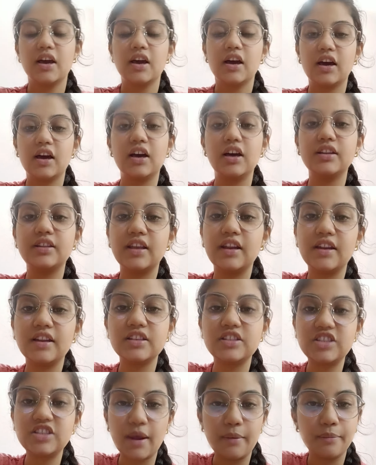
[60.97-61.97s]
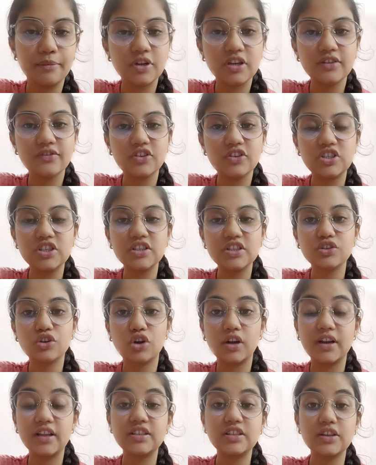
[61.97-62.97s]
There is chapter which is
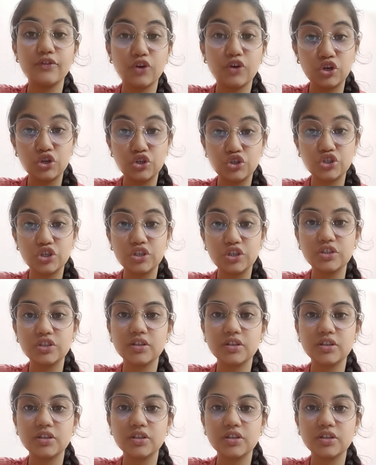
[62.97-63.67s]
called as evolutions